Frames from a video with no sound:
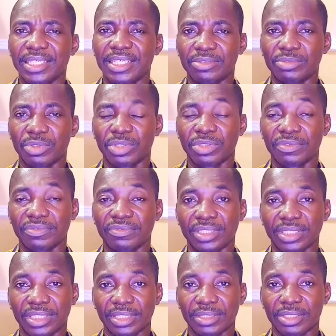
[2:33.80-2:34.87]
it's one of
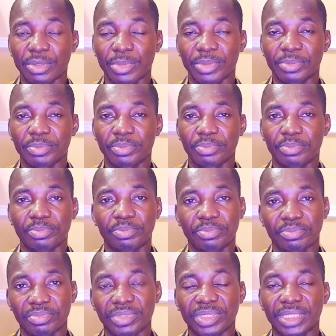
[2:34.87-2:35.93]
the common
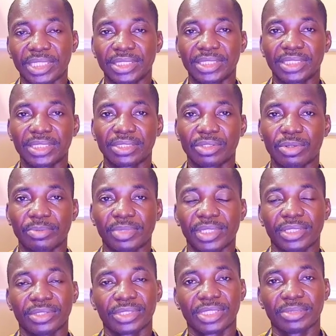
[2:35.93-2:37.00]
presenting
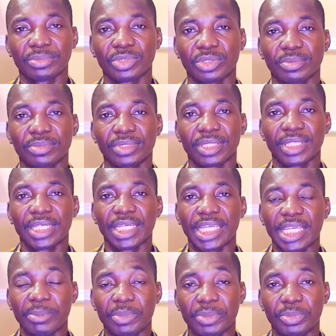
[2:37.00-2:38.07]
complaint or symptoms
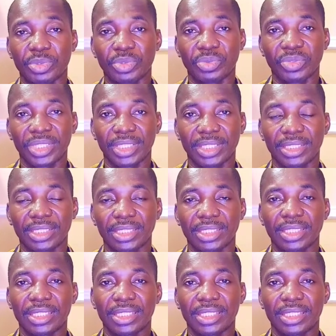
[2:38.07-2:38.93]
in people with